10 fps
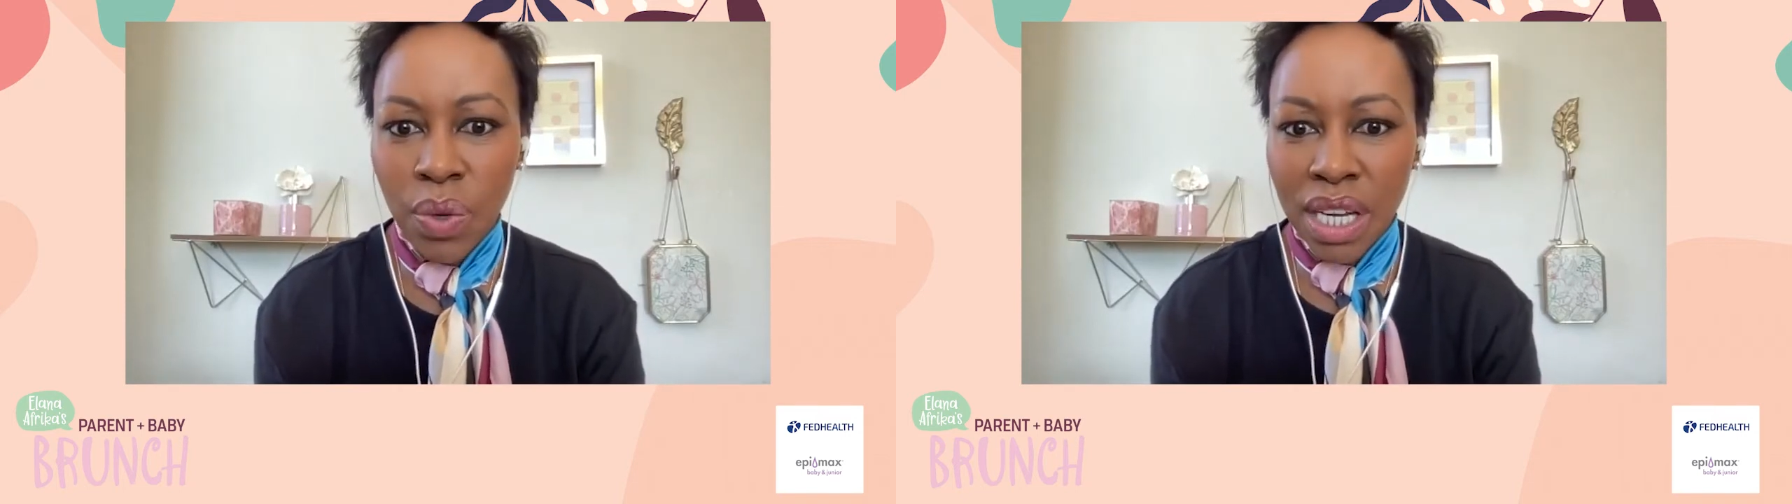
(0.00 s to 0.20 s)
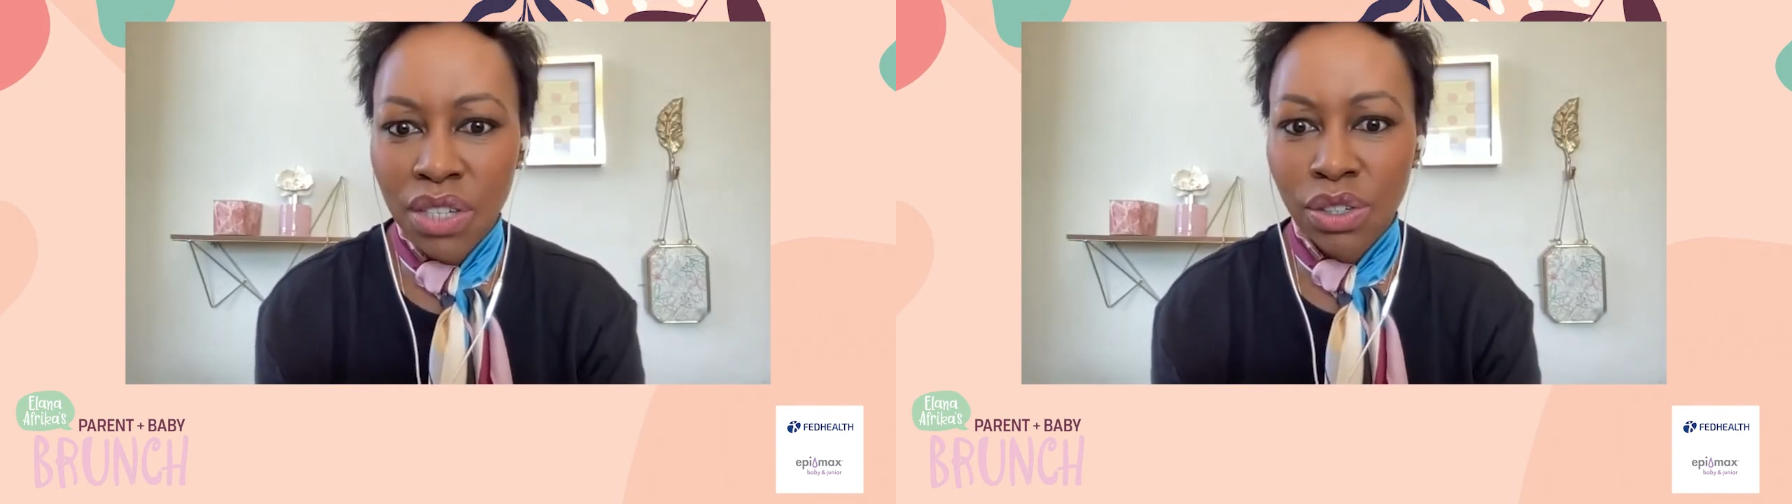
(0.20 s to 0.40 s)
we
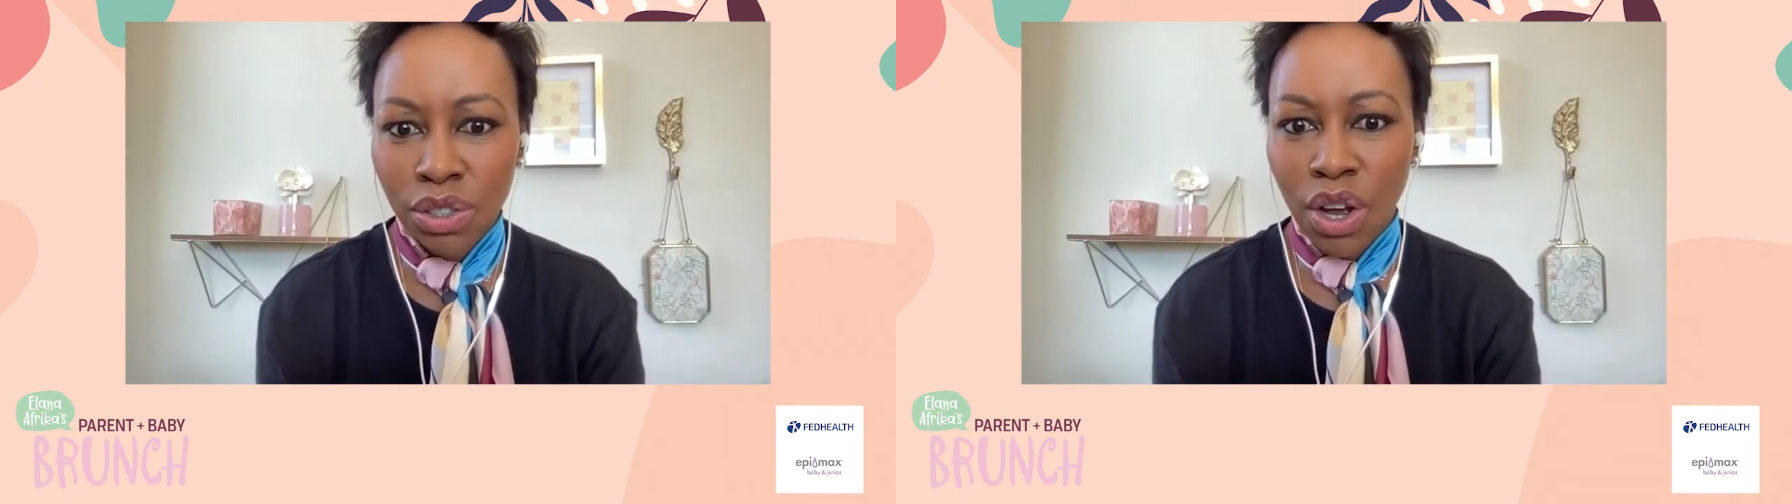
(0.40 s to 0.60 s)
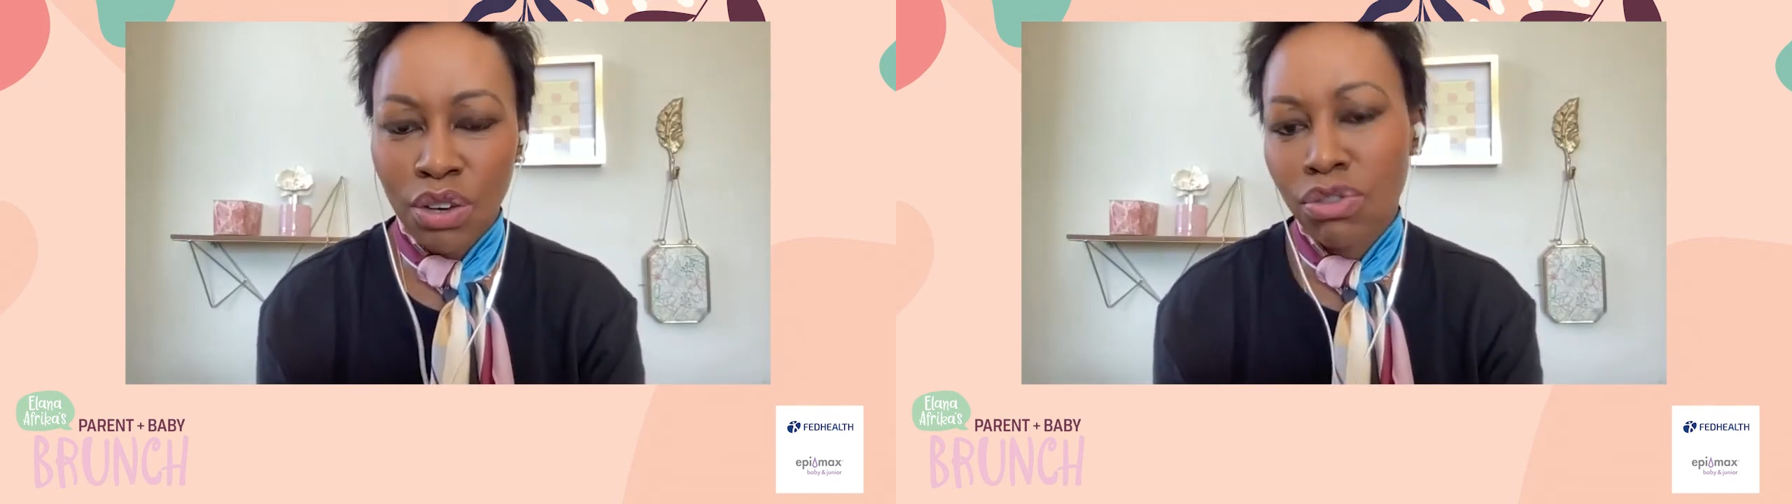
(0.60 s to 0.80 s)
need to
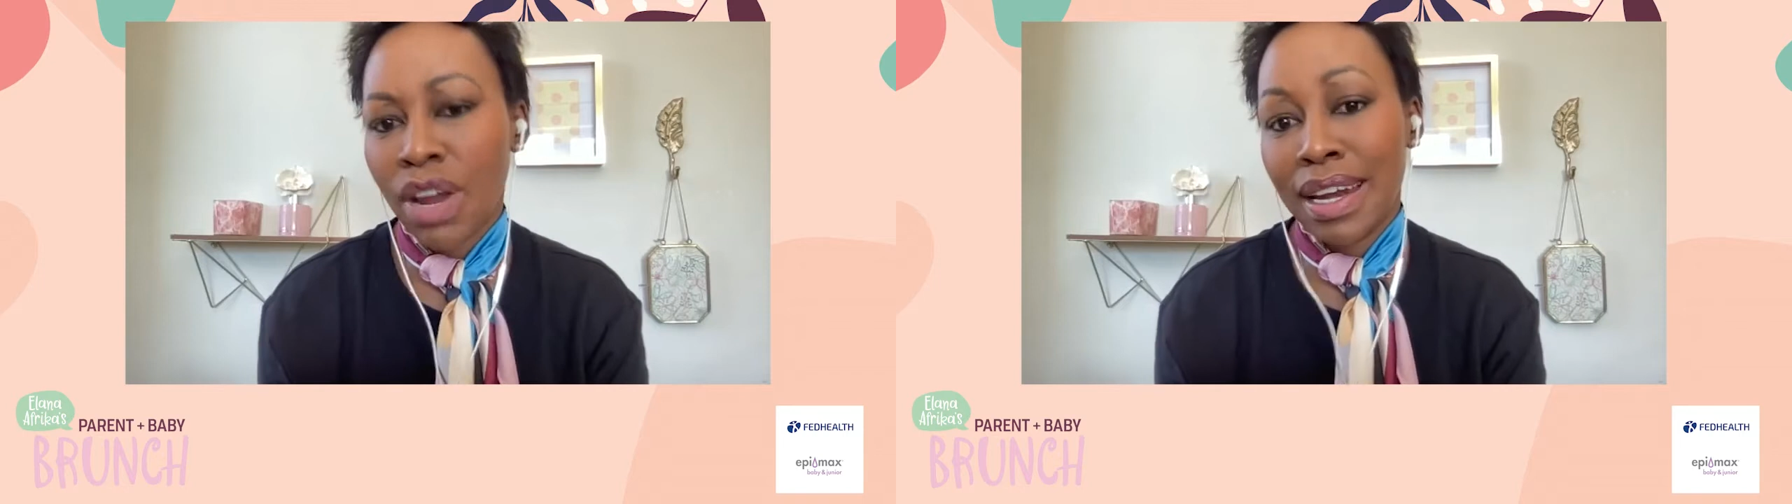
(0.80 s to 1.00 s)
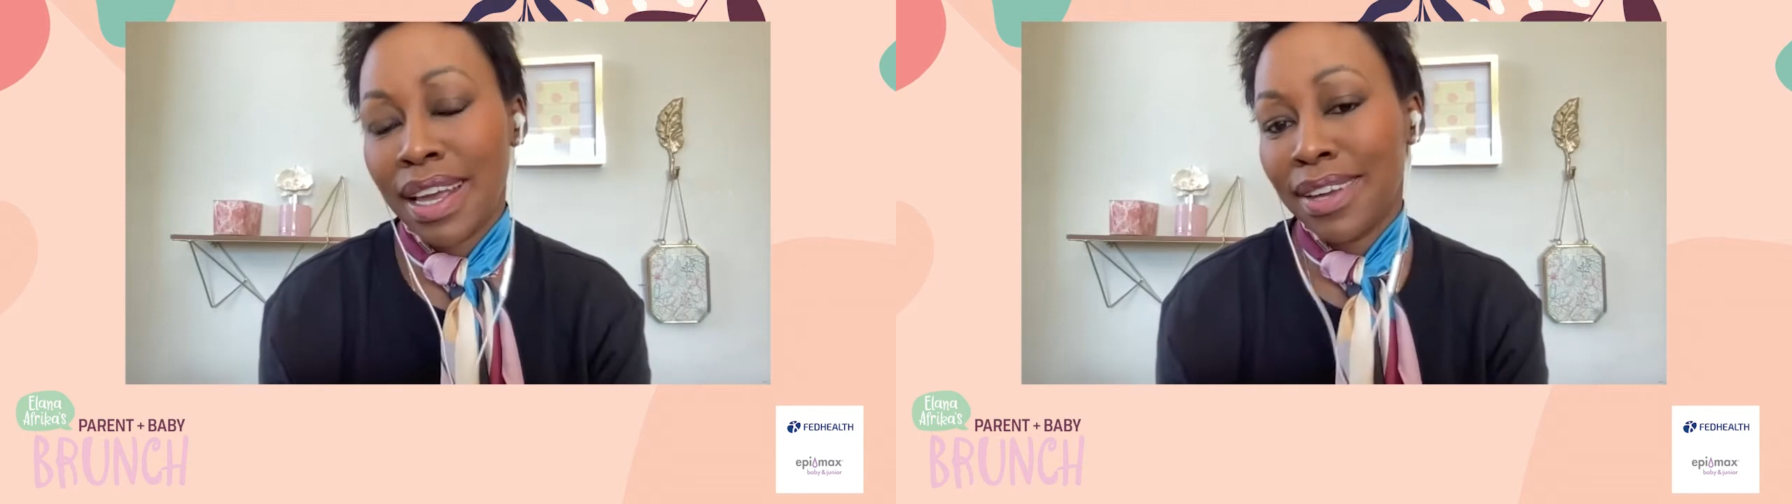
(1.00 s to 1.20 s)
start
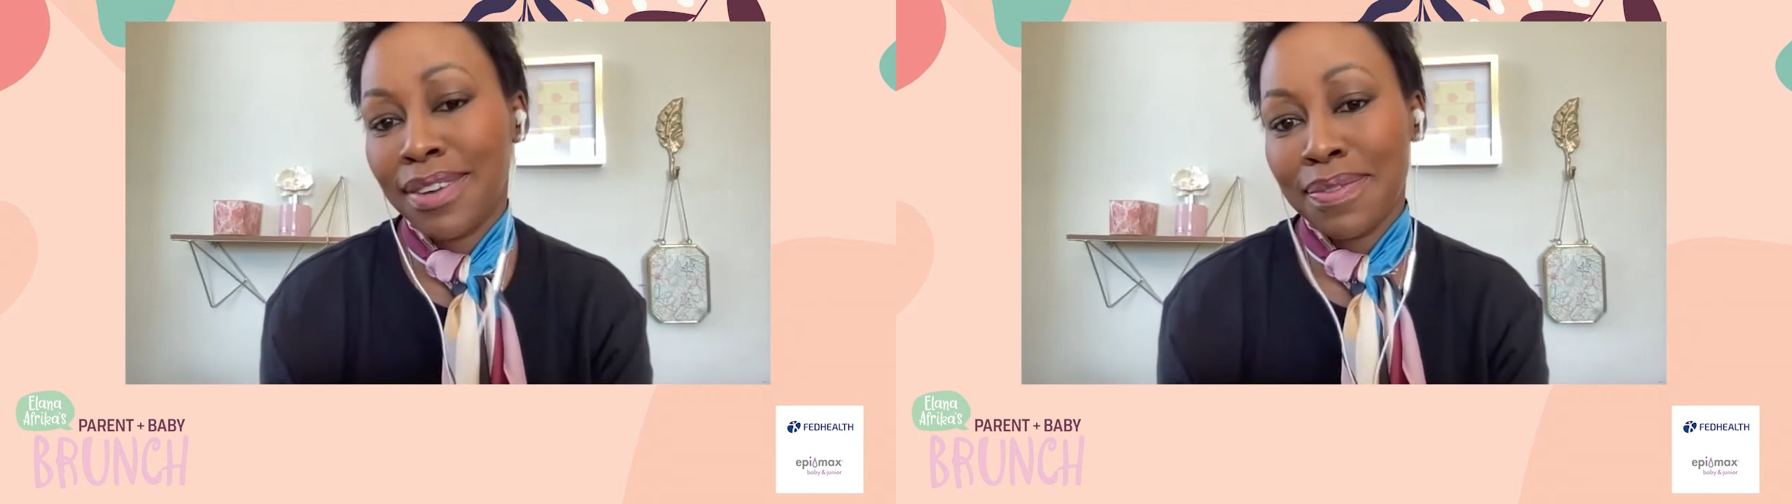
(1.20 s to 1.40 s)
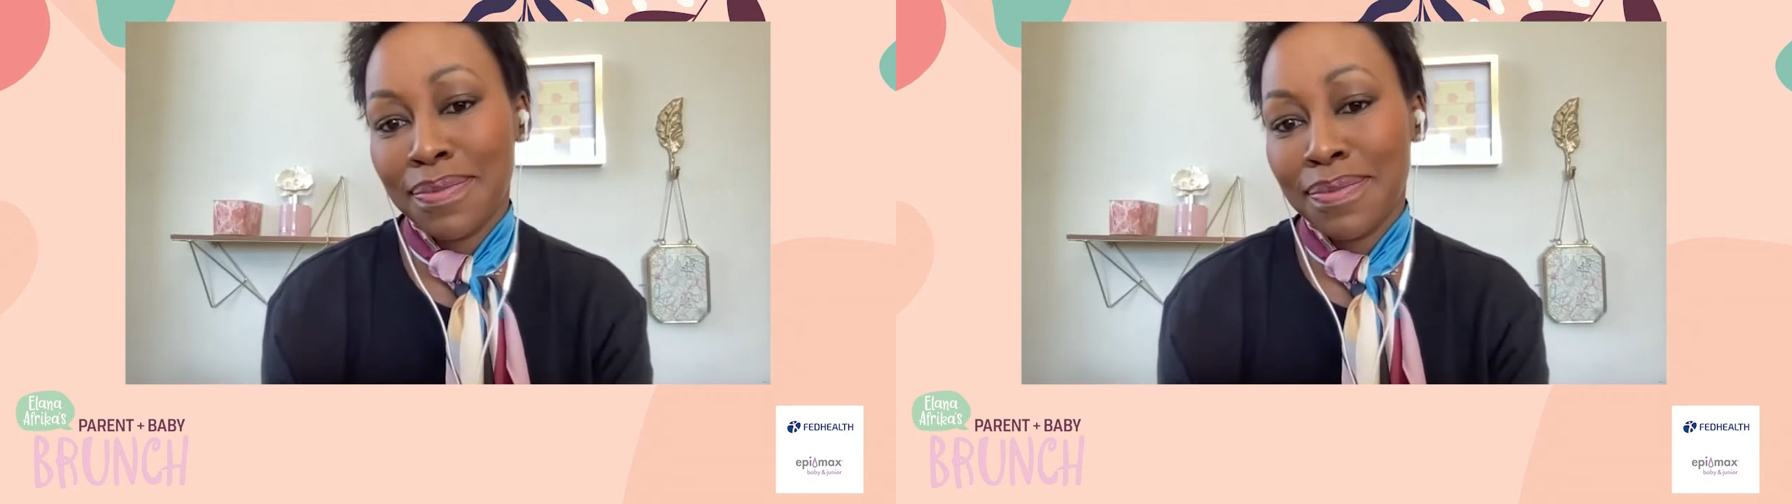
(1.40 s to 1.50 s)
training?